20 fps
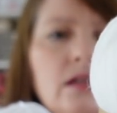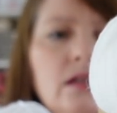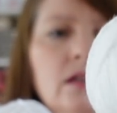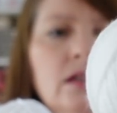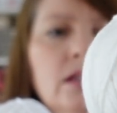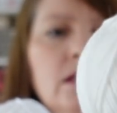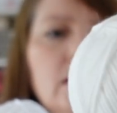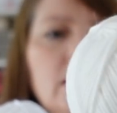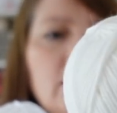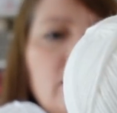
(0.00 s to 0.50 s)

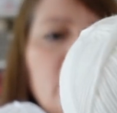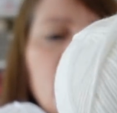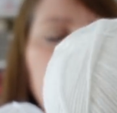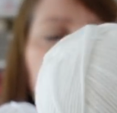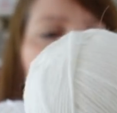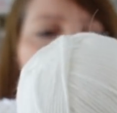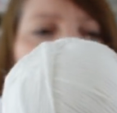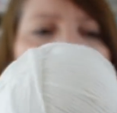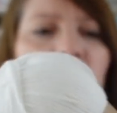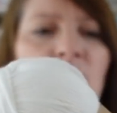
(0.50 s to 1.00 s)
and that's
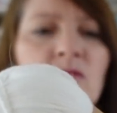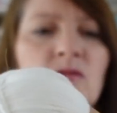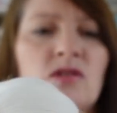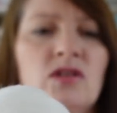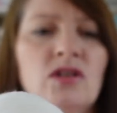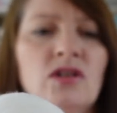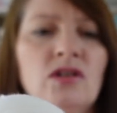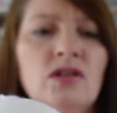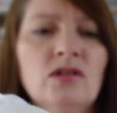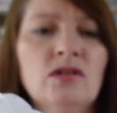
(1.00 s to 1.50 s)
colour
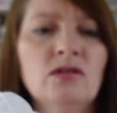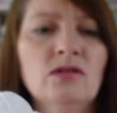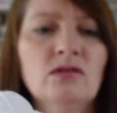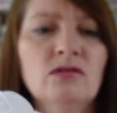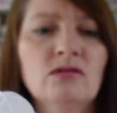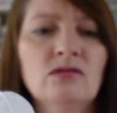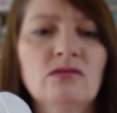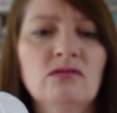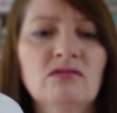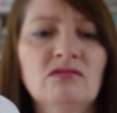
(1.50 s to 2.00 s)

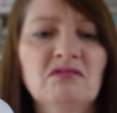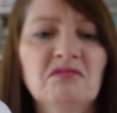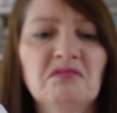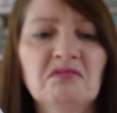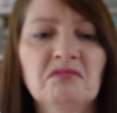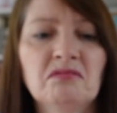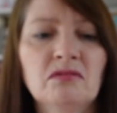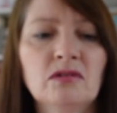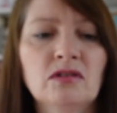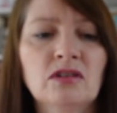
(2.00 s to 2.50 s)
02,
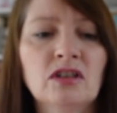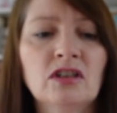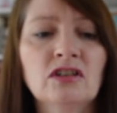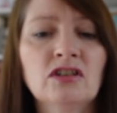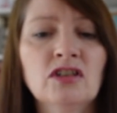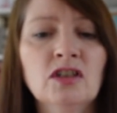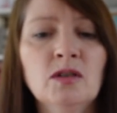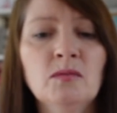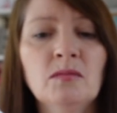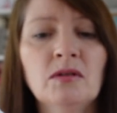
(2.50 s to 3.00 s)
which I
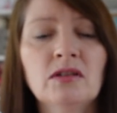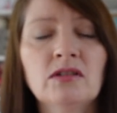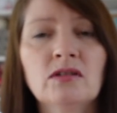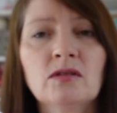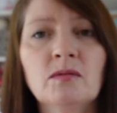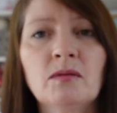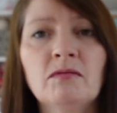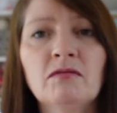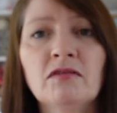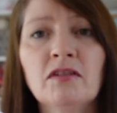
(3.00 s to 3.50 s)
assume I
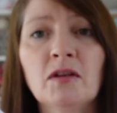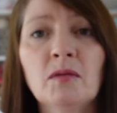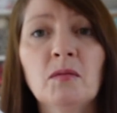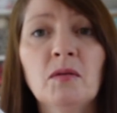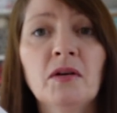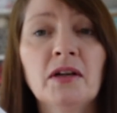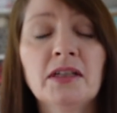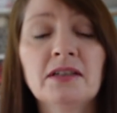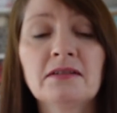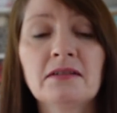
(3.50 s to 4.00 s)
just went for the
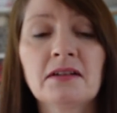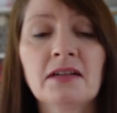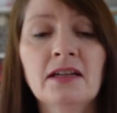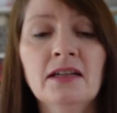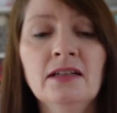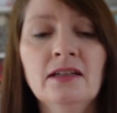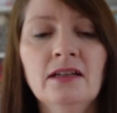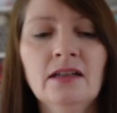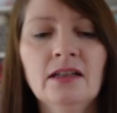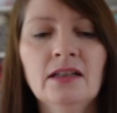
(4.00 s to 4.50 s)
white
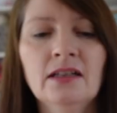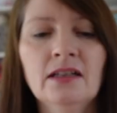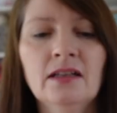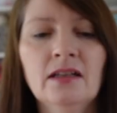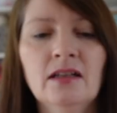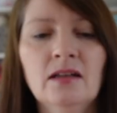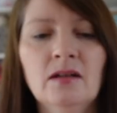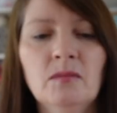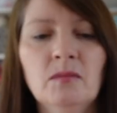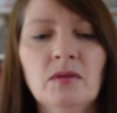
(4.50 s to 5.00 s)
again.
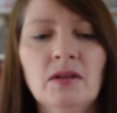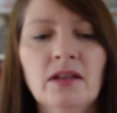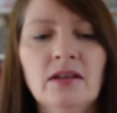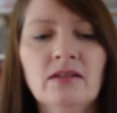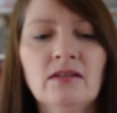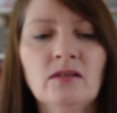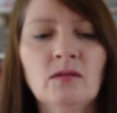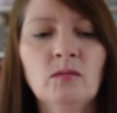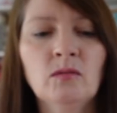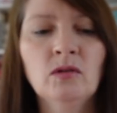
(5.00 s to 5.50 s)
But
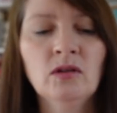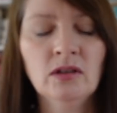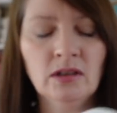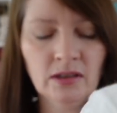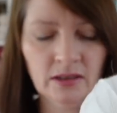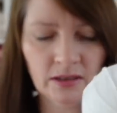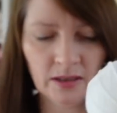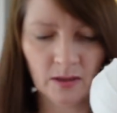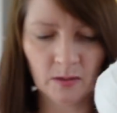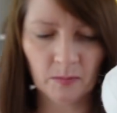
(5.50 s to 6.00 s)
that's a
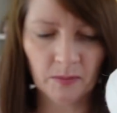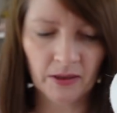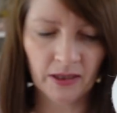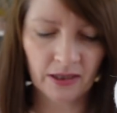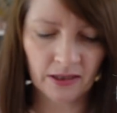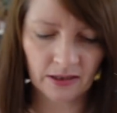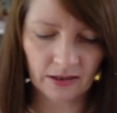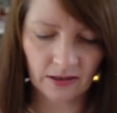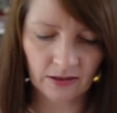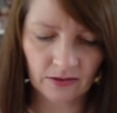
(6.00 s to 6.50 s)
wool and
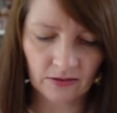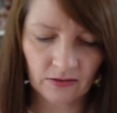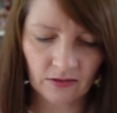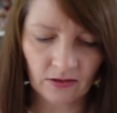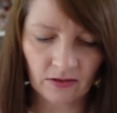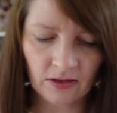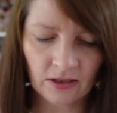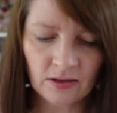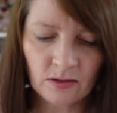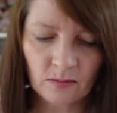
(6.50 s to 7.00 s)
alpaca.
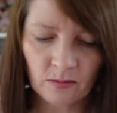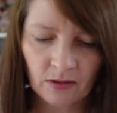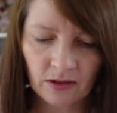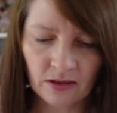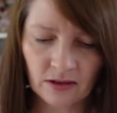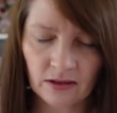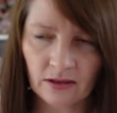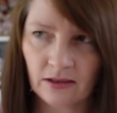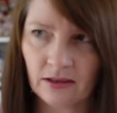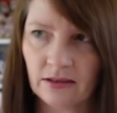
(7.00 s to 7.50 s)
So this
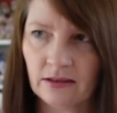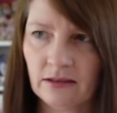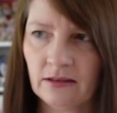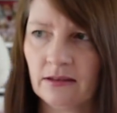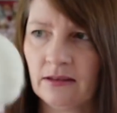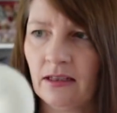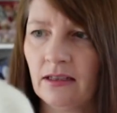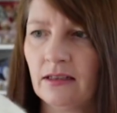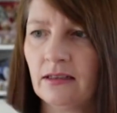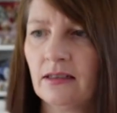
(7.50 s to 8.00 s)
one, I
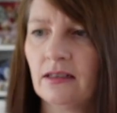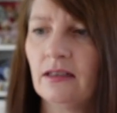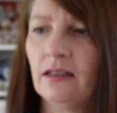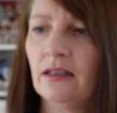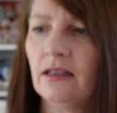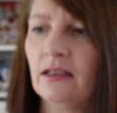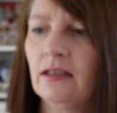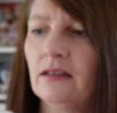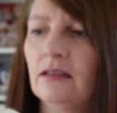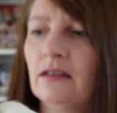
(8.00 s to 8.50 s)
said, didn't
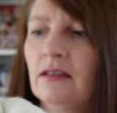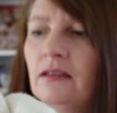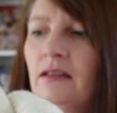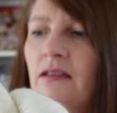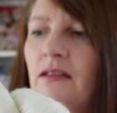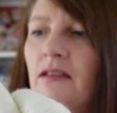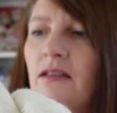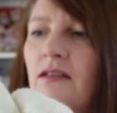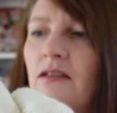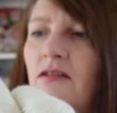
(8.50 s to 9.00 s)
I, this
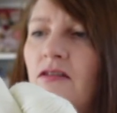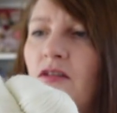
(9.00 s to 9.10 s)
is